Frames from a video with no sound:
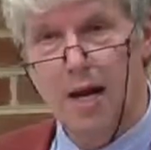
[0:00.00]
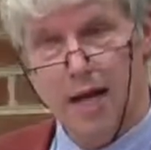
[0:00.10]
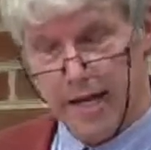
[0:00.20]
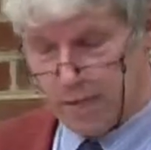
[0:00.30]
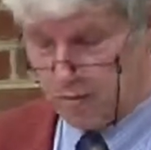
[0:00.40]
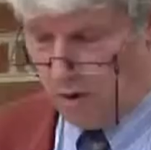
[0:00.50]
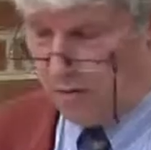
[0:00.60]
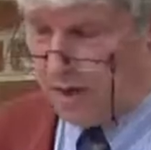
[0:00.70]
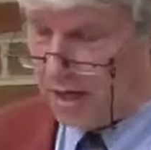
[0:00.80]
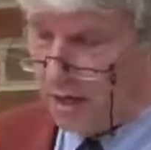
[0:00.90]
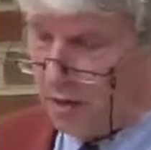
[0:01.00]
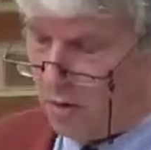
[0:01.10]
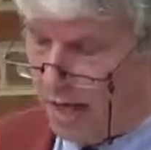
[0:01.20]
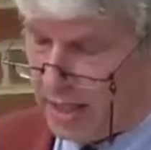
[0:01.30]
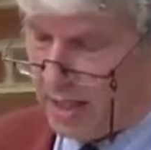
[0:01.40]
Later on, they are
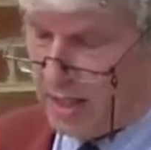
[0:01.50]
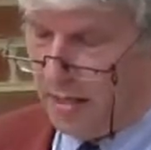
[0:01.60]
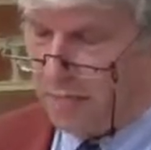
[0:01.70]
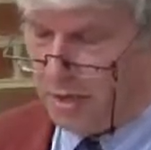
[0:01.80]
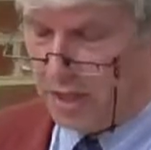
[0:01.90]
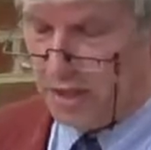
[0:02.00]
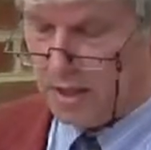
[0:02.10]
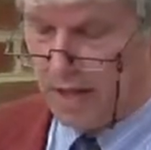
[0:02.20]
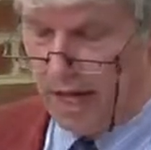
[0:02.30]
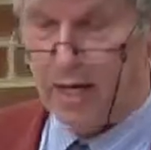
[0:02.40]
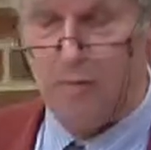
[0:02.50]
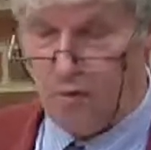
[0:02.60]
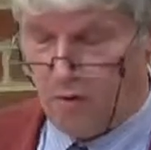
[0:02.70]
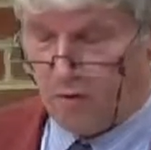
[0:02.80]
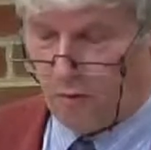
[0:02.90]
collected and printed again in
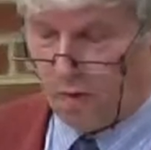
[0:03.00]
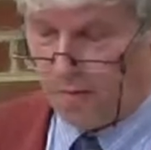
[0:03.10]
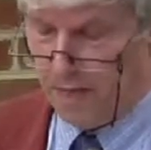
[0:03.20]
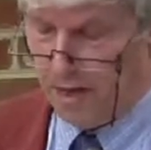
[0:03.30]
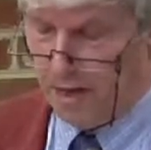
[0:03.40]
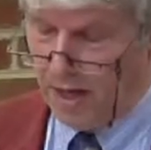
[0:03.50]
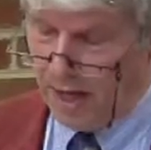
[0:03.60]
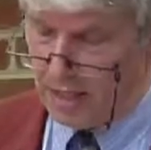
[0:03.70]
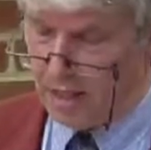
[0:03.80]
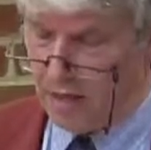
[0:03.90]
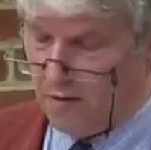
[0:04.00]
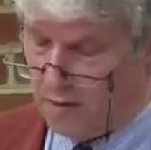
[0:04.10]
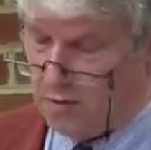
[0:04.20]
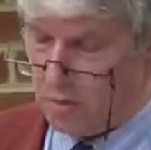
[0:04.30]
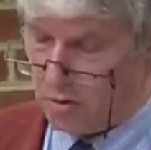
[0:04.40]
book form, and since
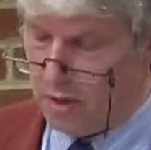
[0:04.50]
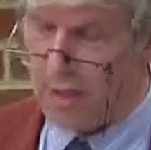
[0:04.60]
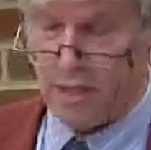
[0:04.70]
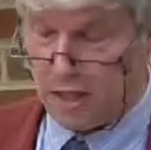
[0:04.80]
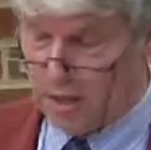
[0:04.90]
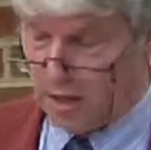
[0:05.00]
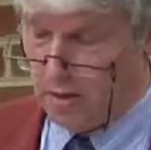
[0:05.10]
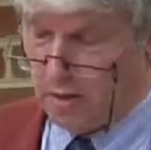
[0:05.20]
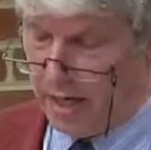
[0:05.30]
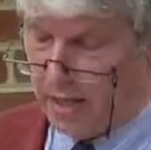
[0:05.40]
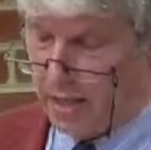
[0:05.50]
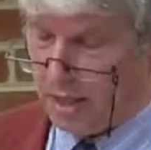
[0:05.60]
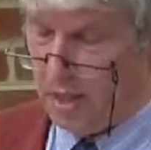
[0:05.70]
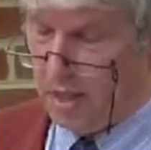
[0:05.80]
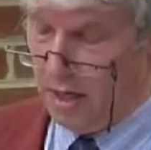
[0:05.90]
Fethullah Gulen is still
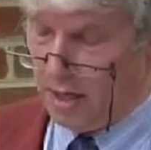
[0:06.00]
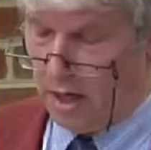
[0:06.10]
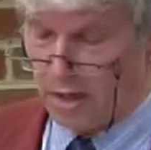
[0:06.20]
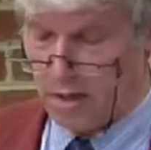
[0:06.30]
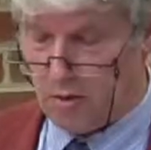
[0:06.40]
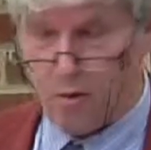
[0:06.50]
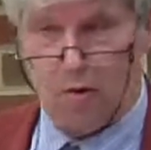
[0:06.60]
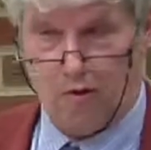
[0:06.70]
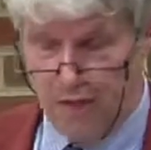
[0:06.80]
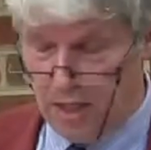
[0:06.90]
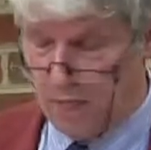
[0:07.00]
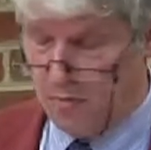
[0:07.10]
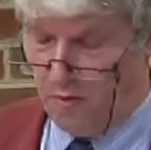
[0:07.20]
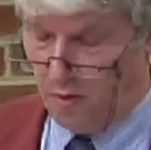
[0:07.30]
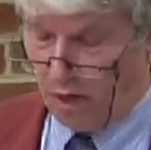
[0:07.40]
writing an article of
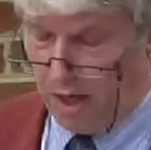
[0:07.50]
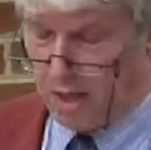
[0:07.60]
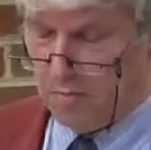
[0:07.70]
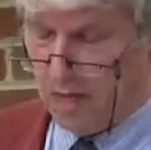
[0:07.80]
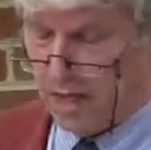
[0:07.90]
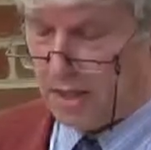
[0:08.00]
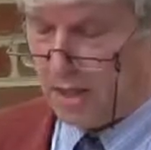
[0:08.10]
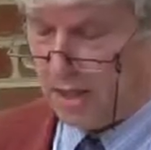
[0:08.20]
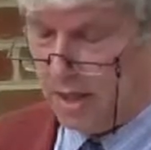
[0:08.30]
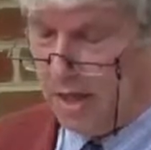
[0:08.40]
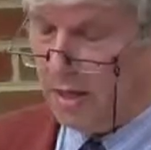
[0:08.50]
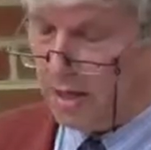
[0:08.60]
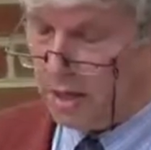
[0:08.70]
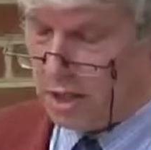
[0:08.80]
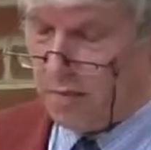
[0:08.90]
for each magazine,
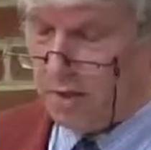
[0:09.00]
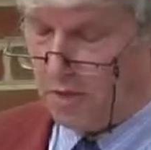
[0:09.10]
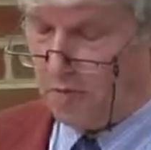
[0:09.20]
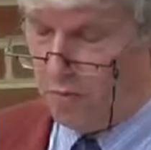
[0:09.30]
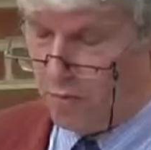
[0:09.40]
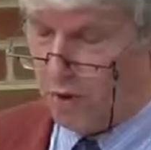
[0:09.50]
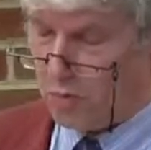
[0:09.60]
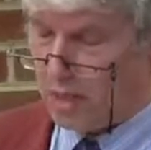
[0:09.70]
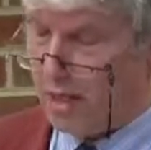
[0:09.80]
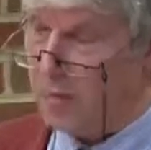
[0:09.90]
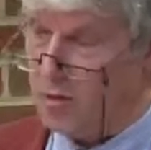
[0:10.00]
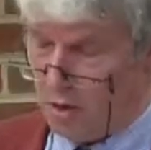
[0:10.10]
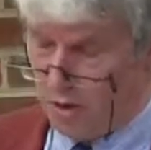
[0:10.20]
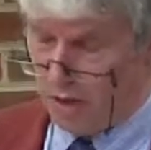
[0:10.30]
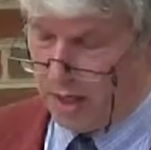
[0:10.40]
the series of books will keep
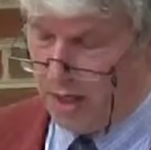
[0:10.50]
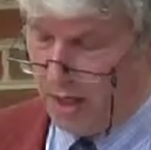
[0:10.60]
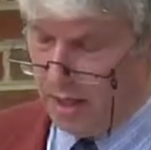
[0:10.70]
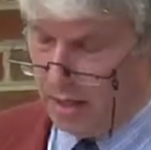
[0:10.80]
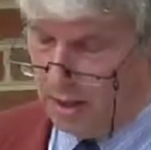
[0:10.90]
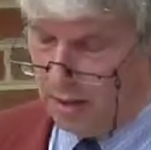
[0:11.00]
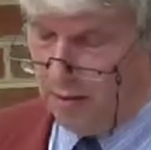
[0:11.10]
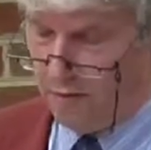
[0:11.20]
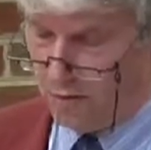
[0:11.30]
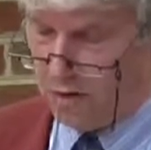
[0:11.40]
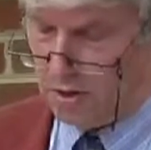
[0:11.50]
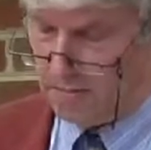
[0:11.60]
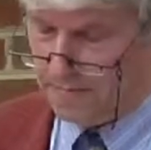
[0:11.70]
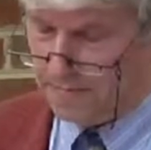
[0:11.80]
growing in the near future.